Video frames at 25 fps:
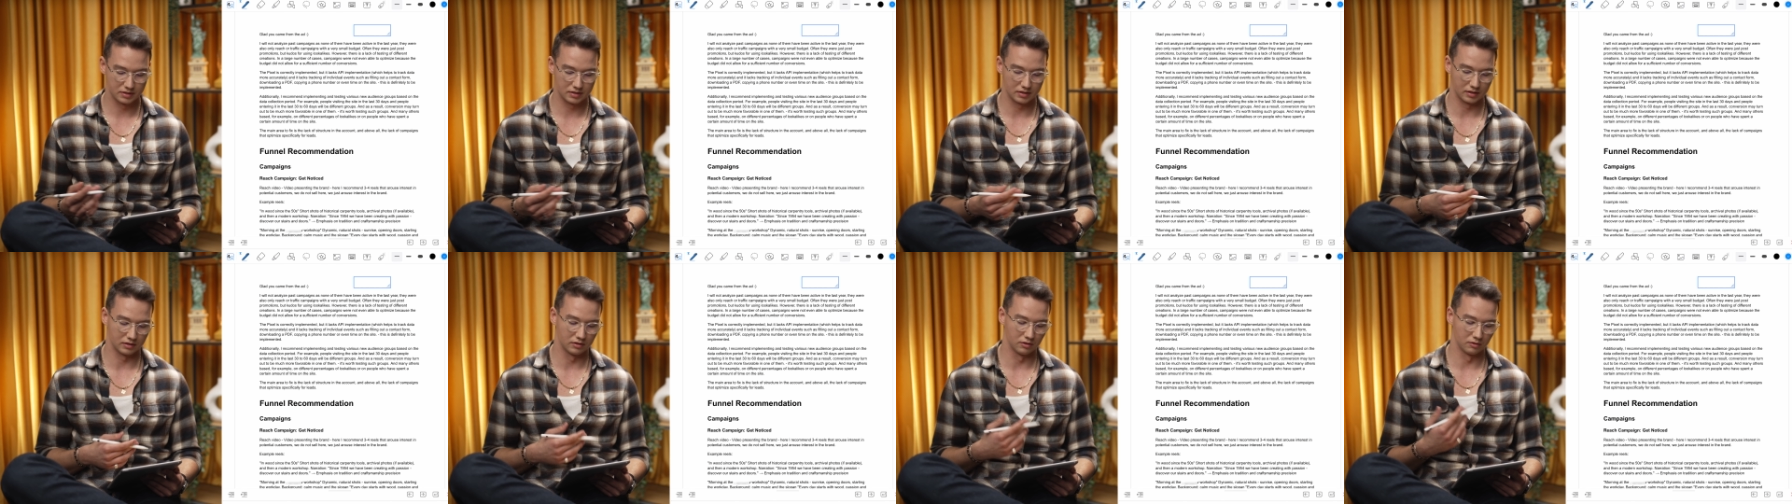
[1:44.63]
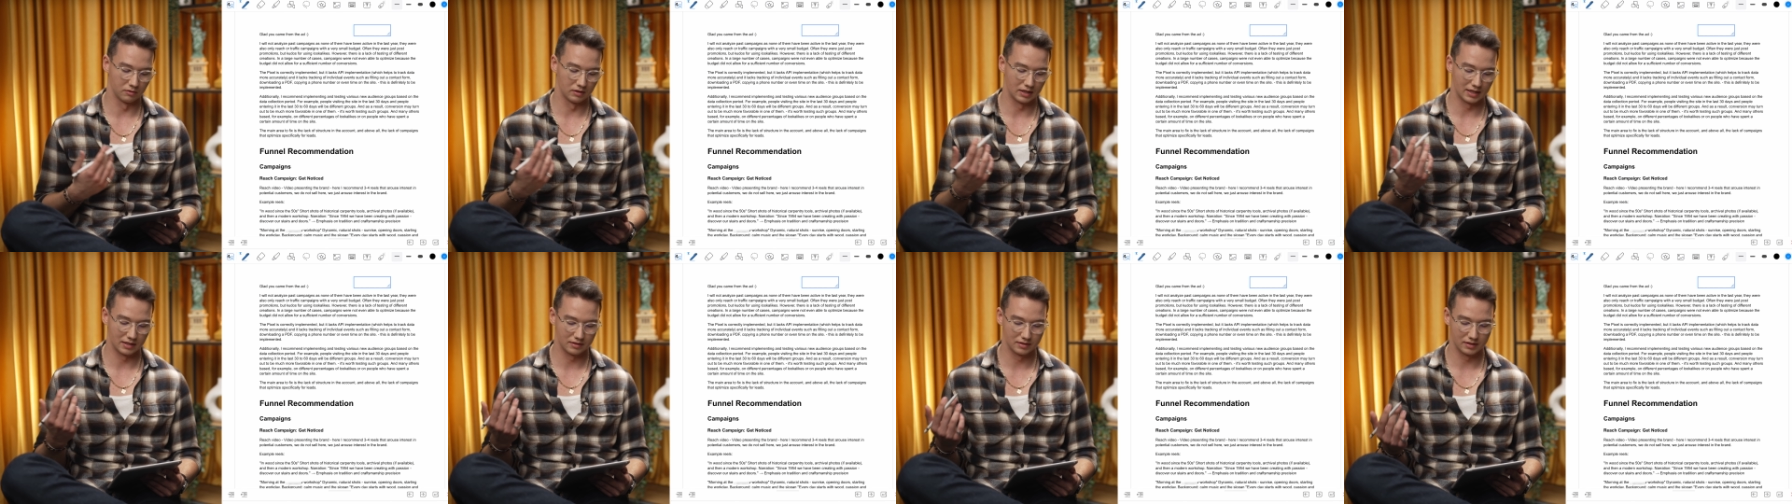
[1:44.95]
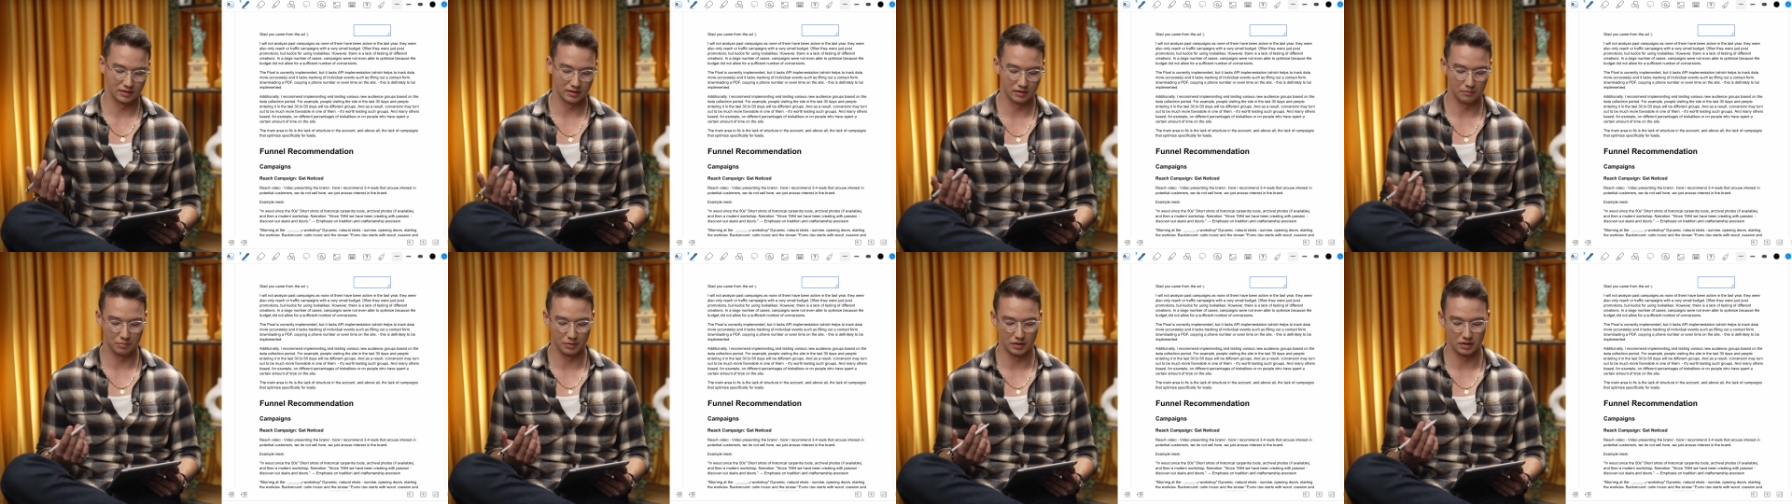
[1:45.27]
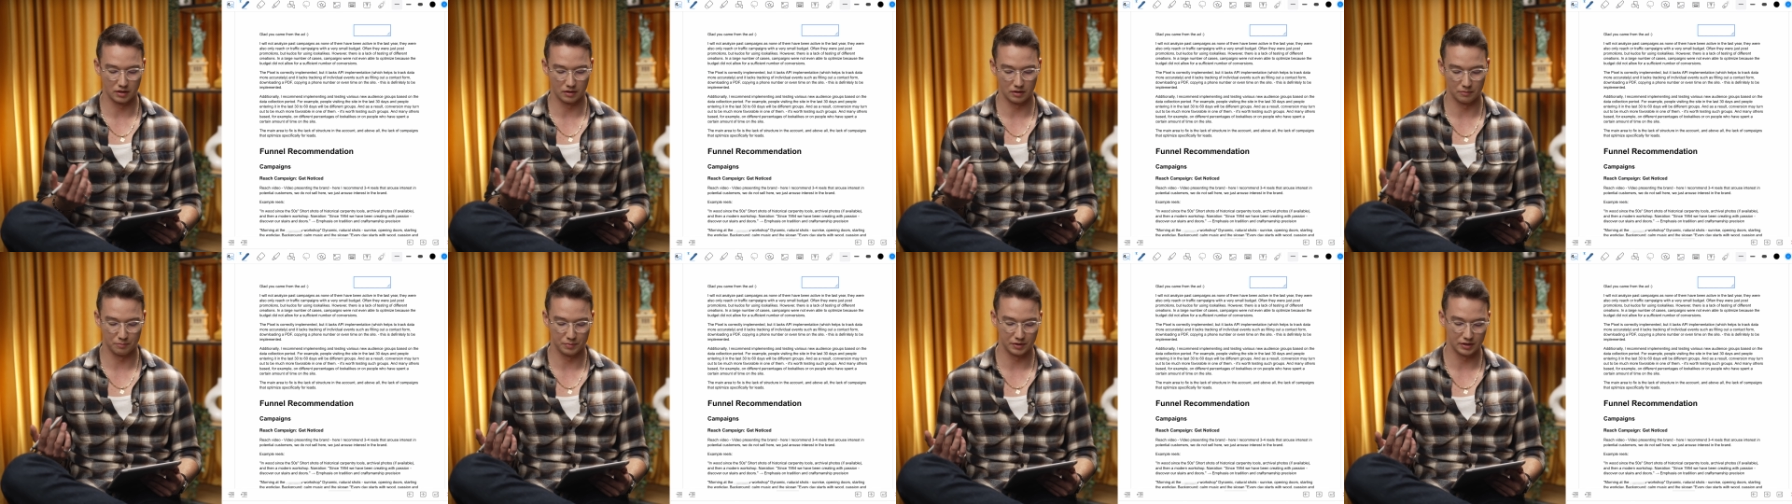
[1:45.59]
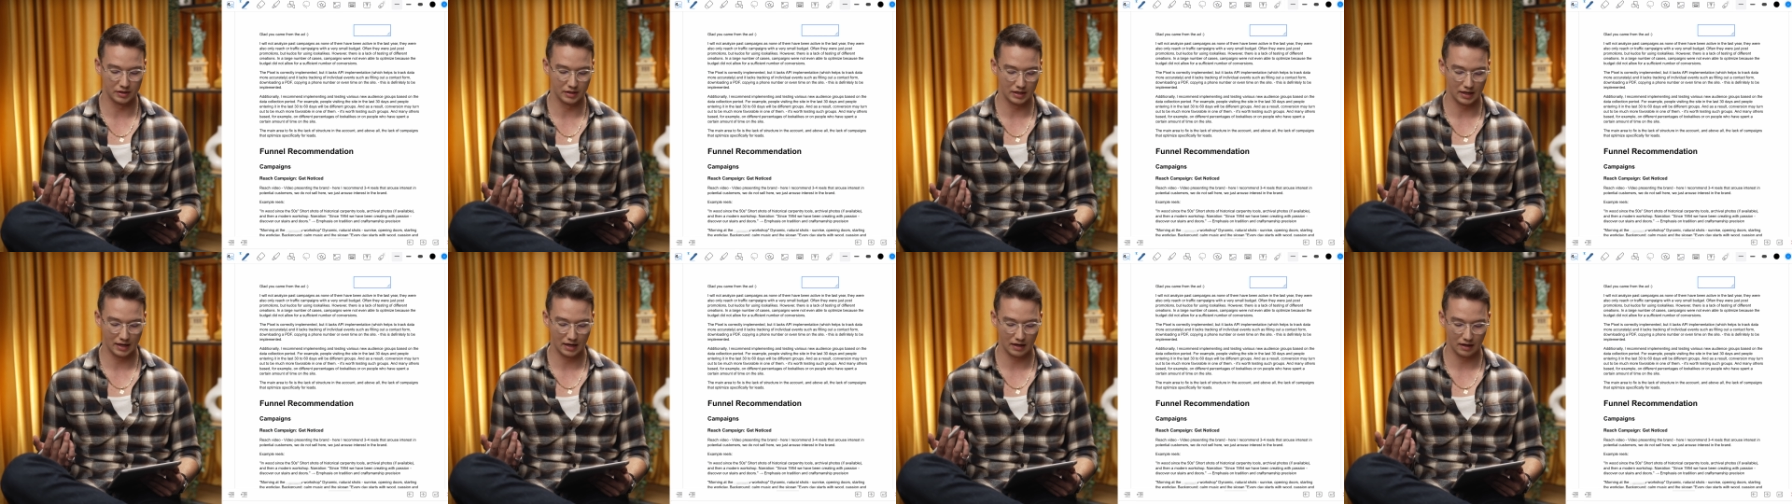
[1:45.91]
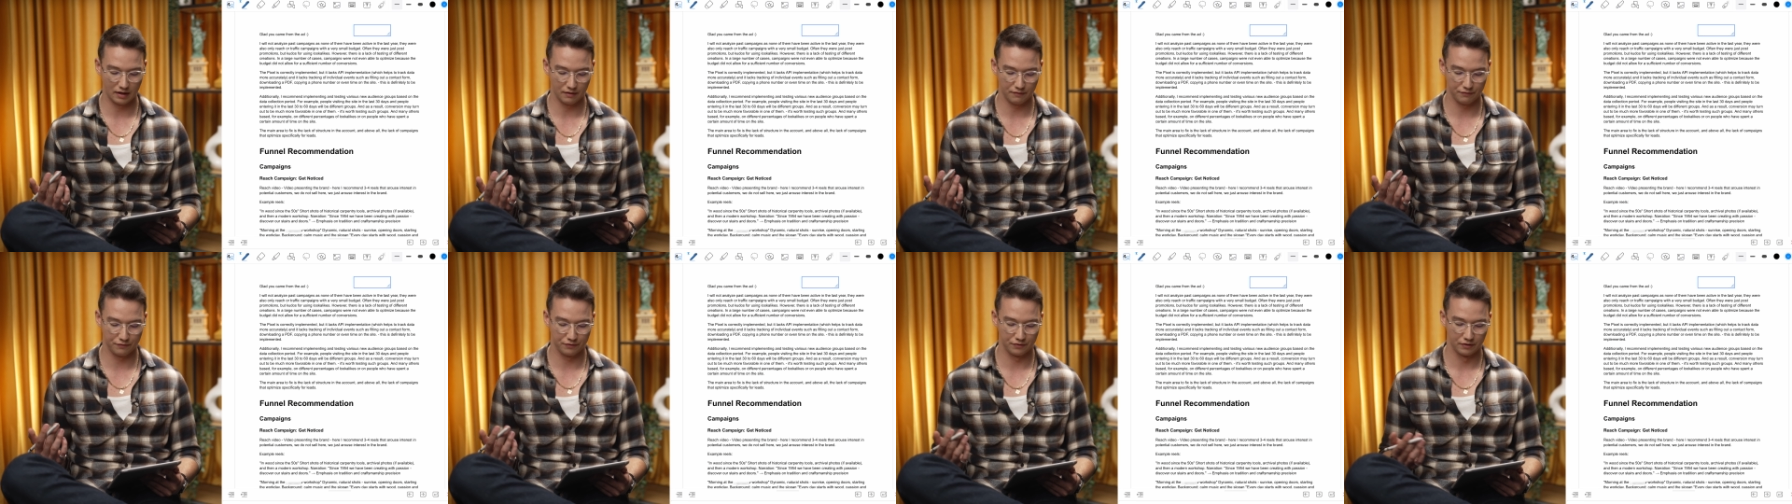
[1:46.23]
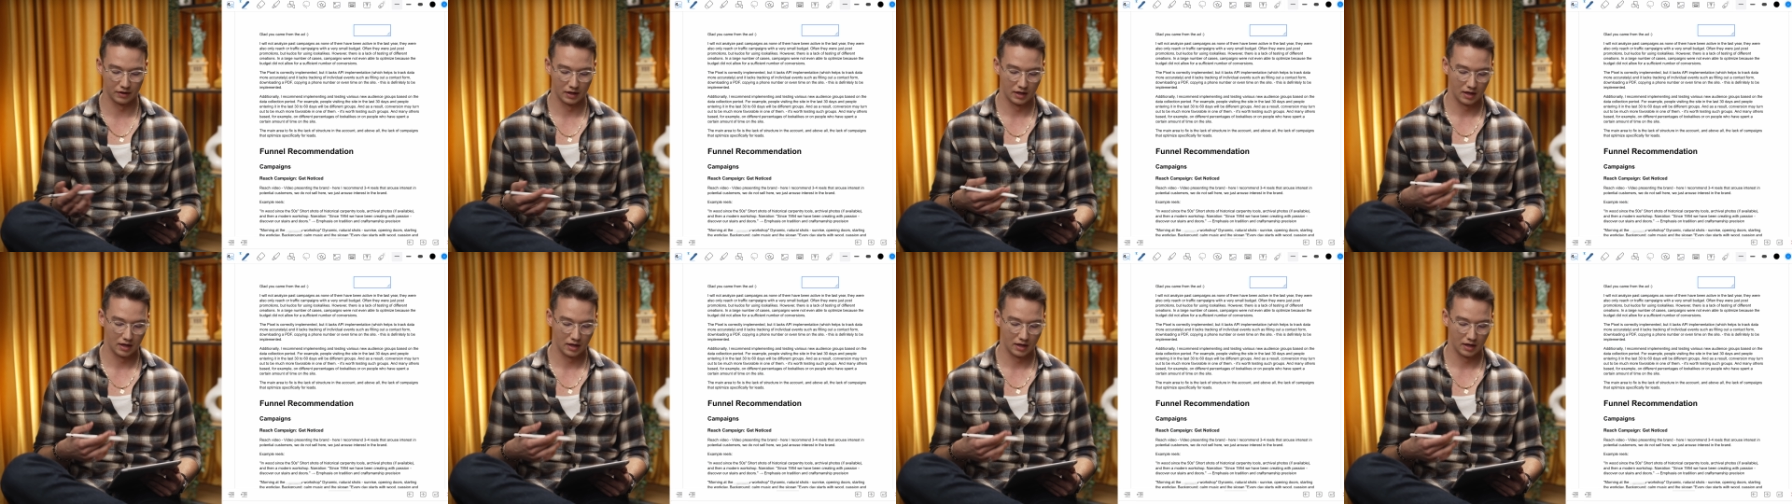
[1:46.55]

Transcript: downloading a PDF,